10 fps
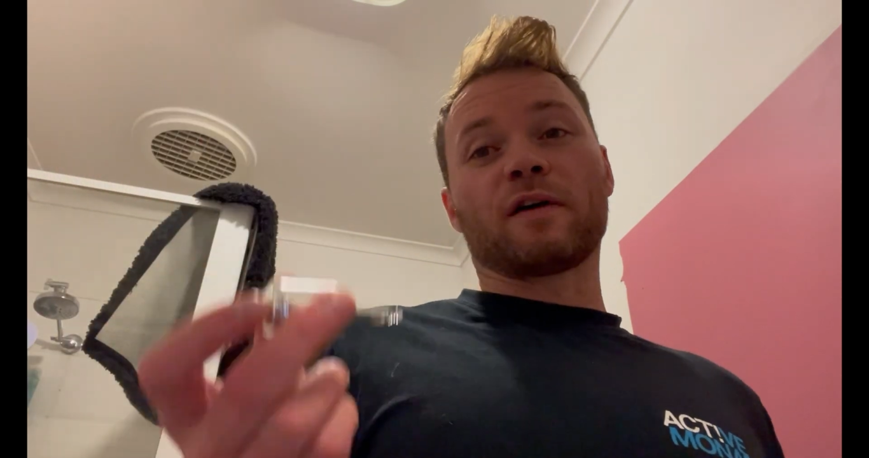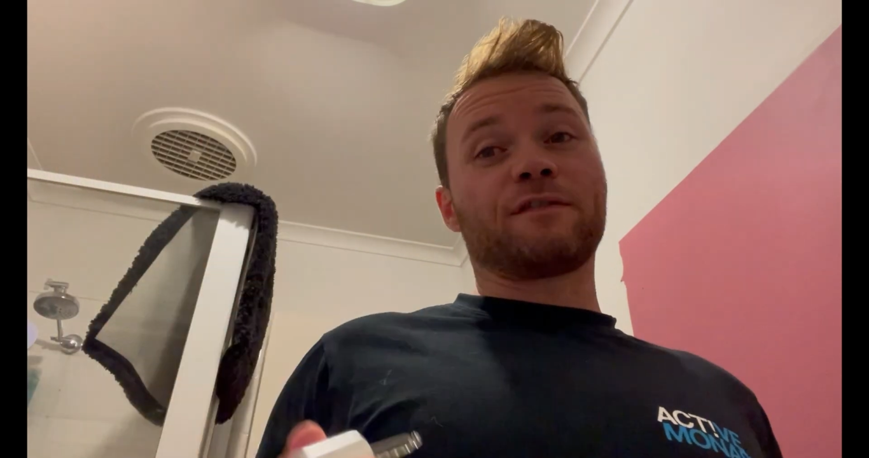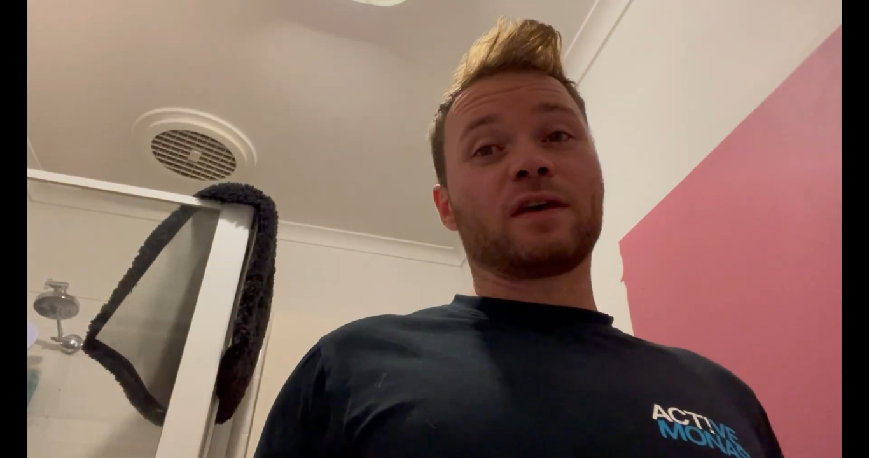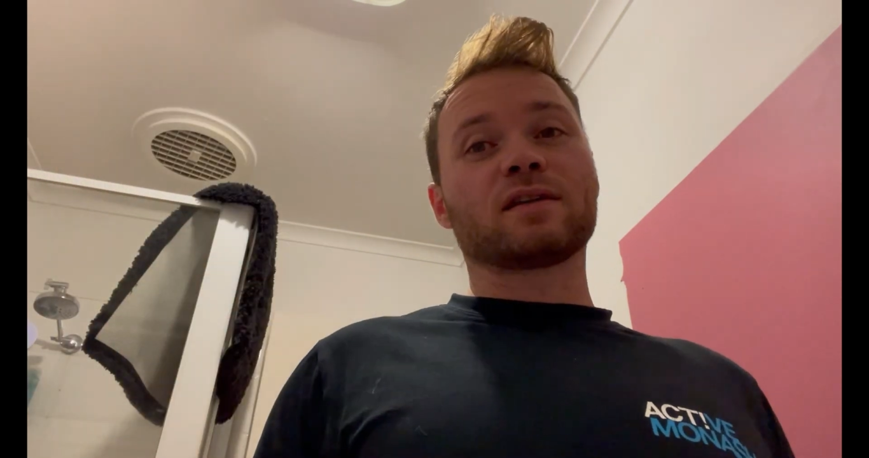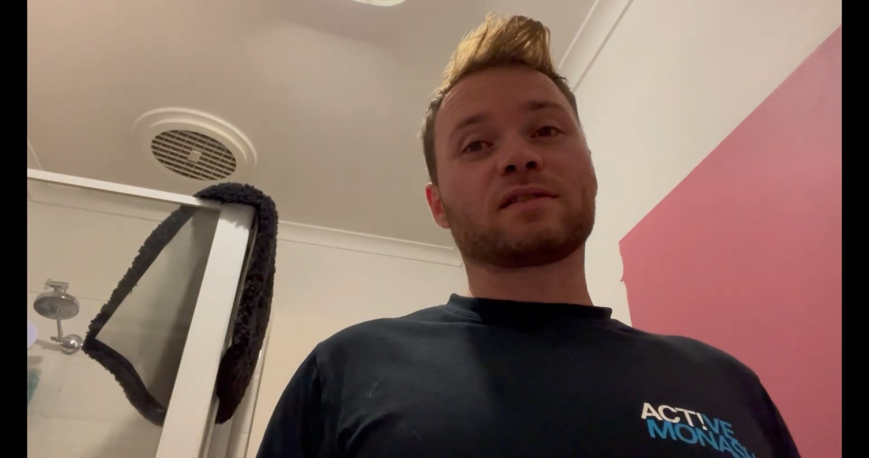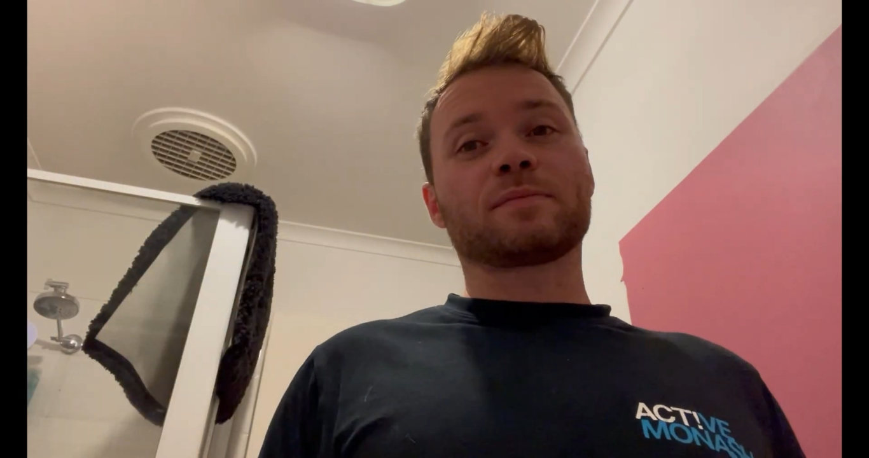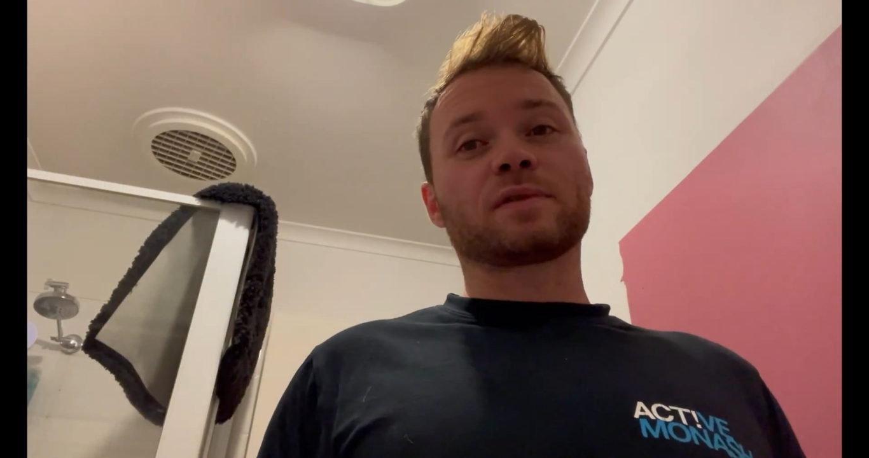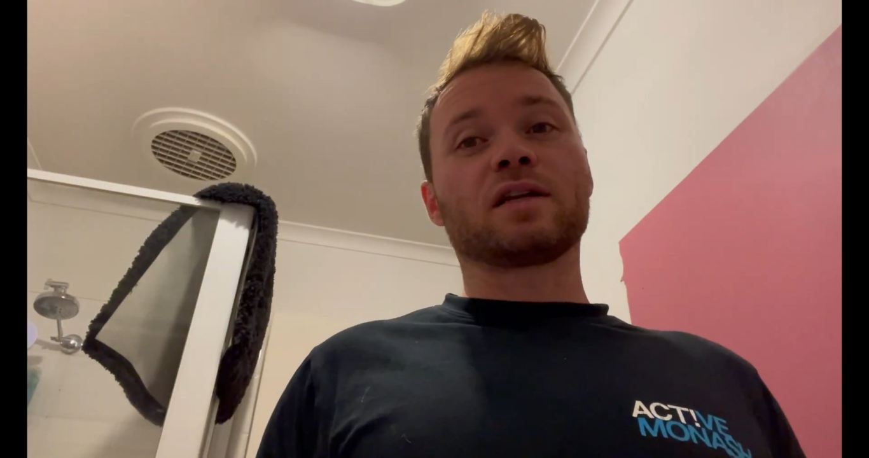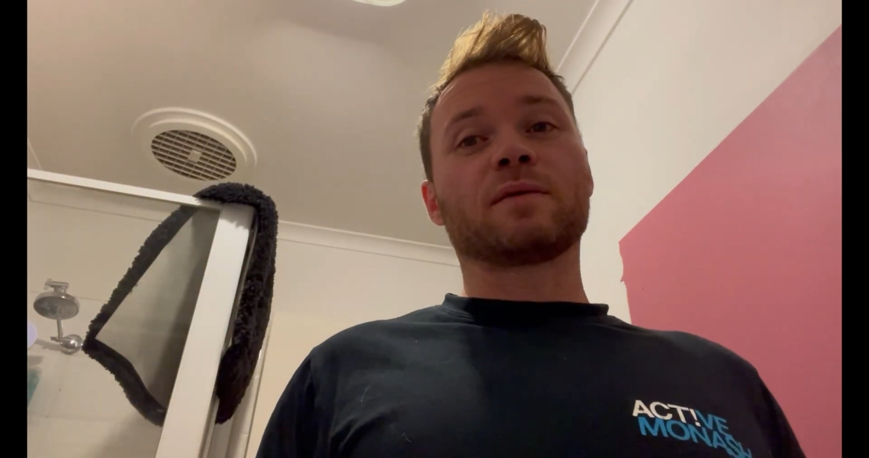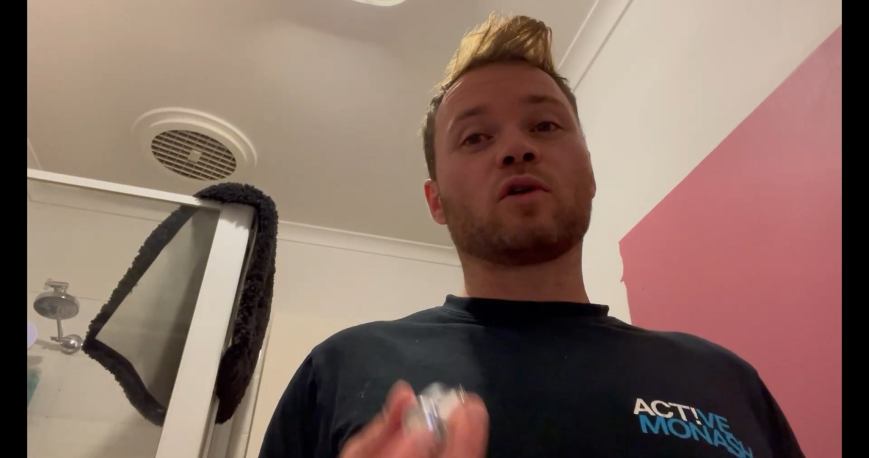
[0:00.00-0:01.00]
fingertips
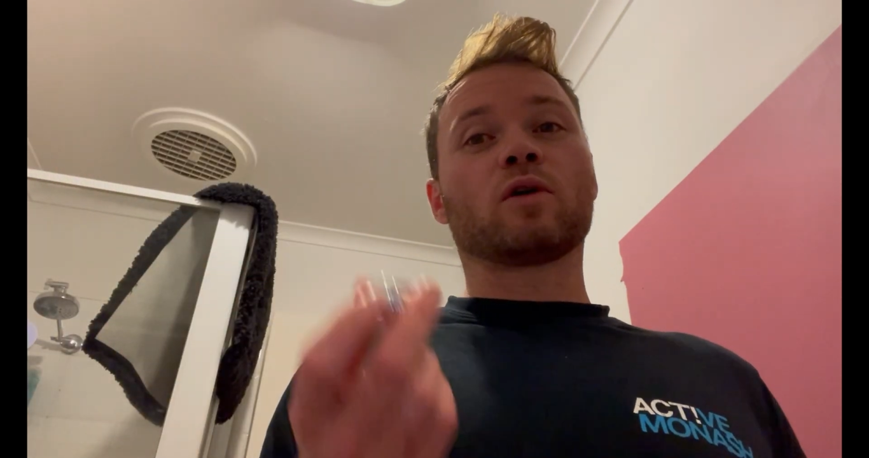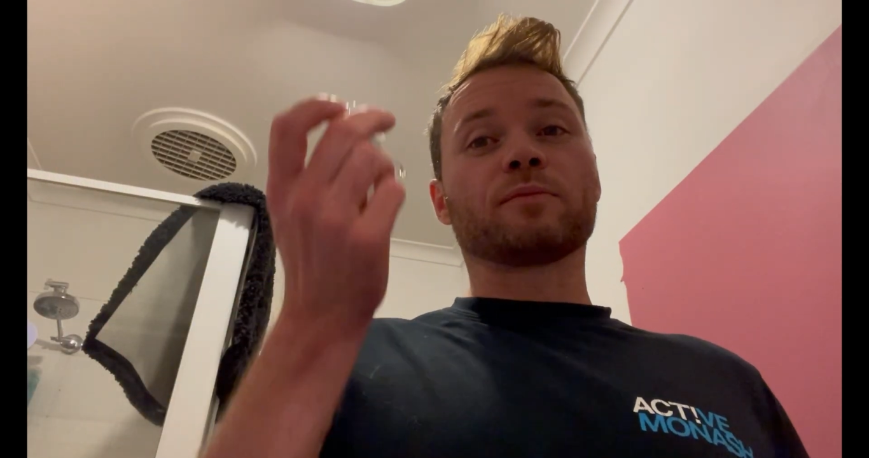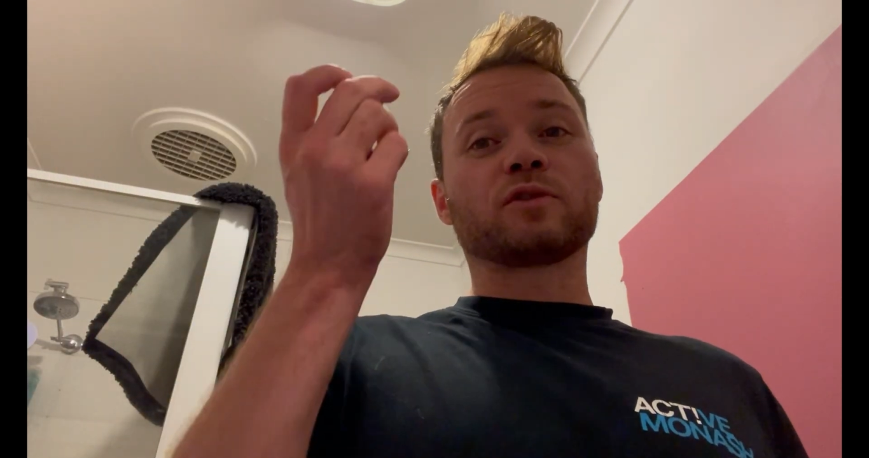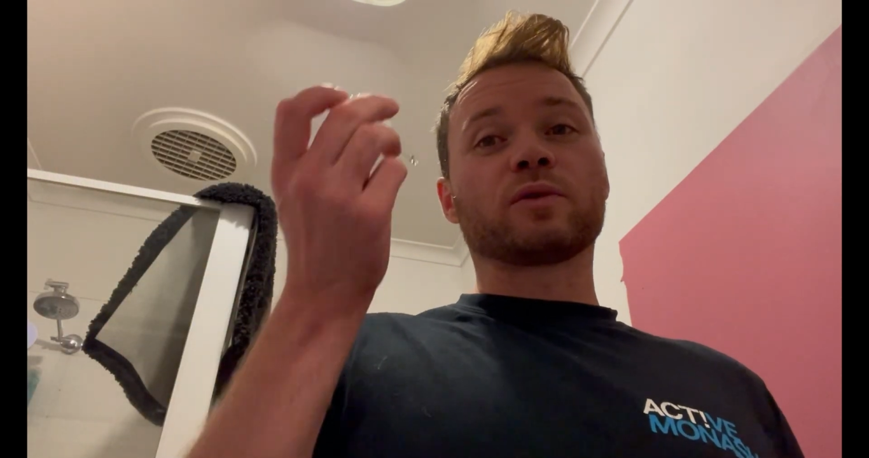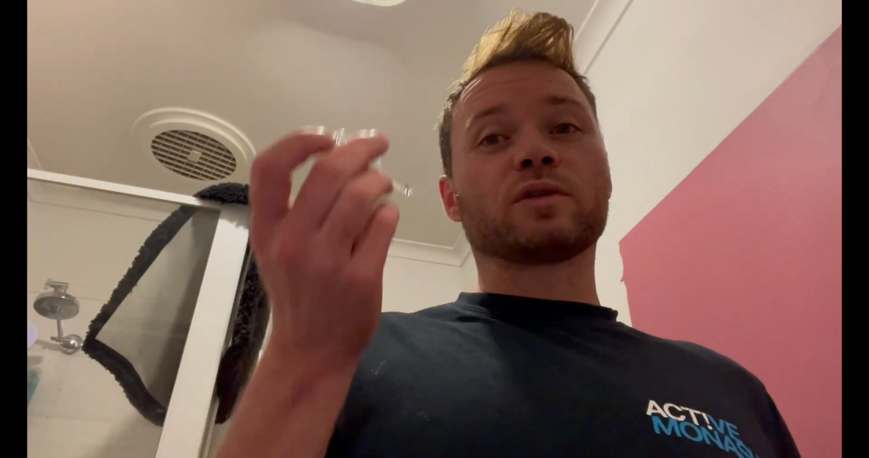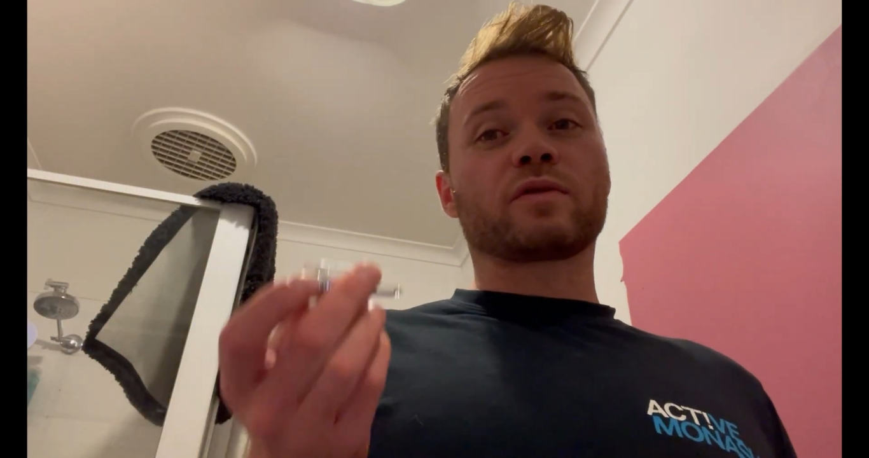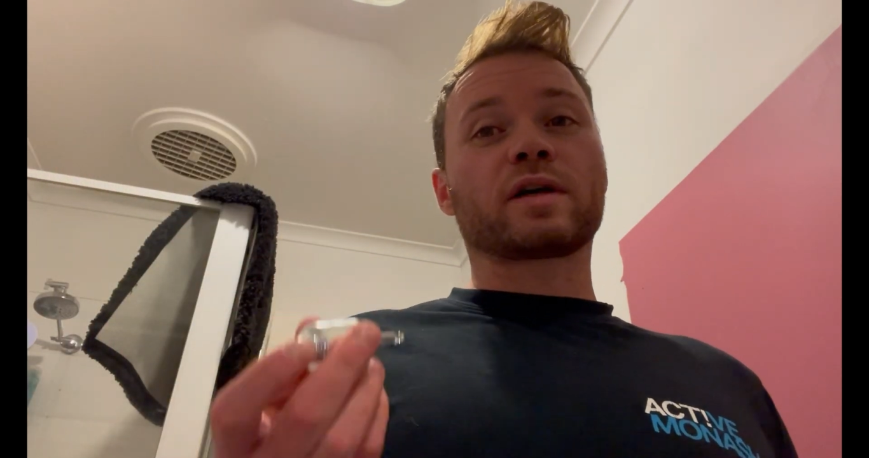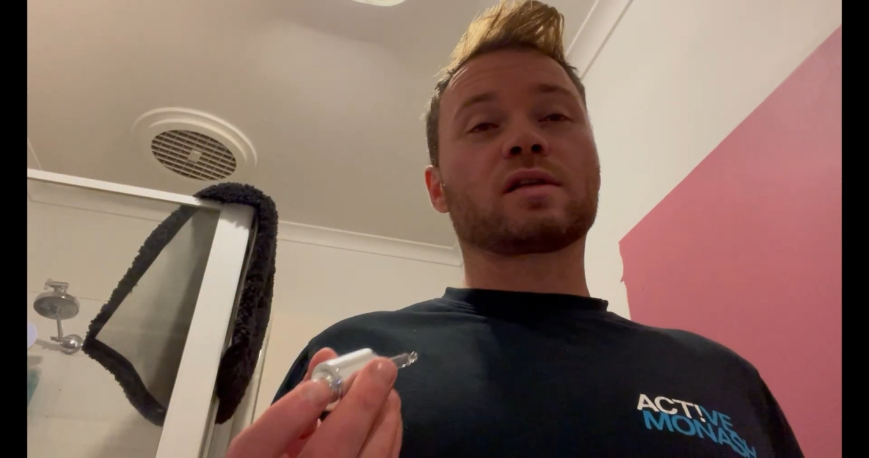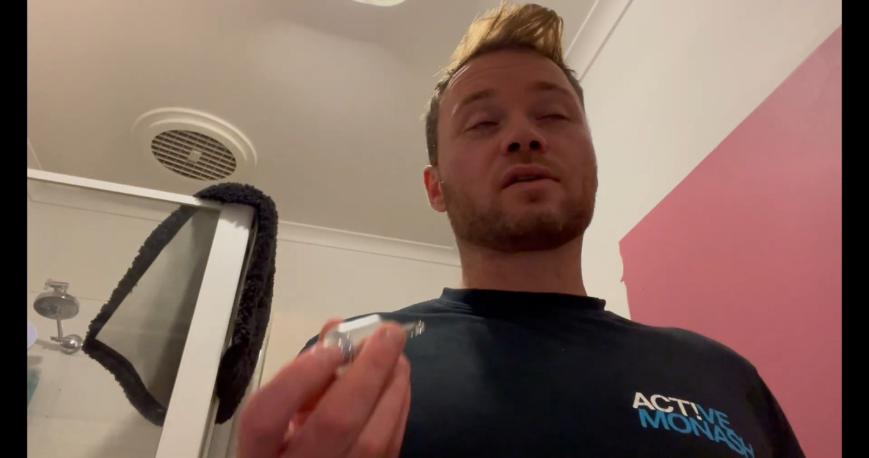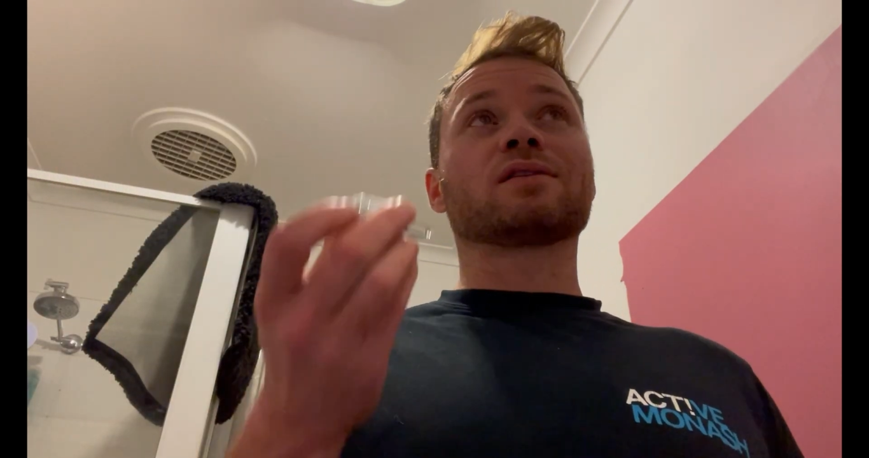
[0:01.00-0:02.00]
anymore. I'm doing
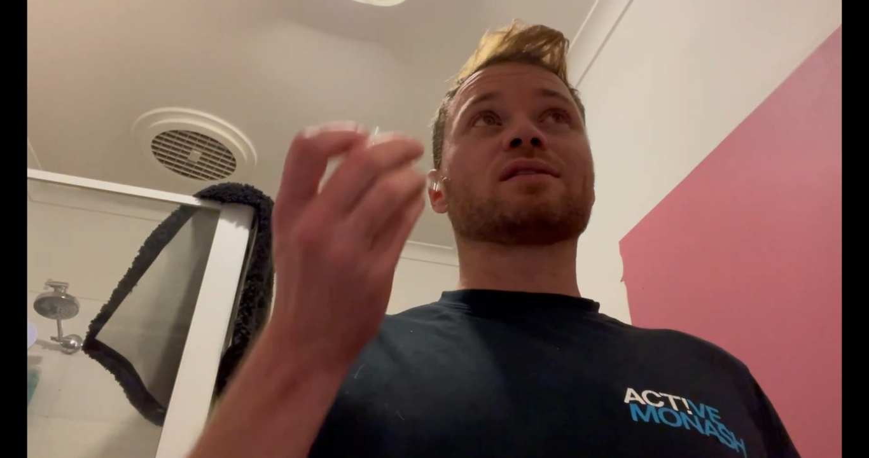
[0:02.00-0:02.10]
directly on the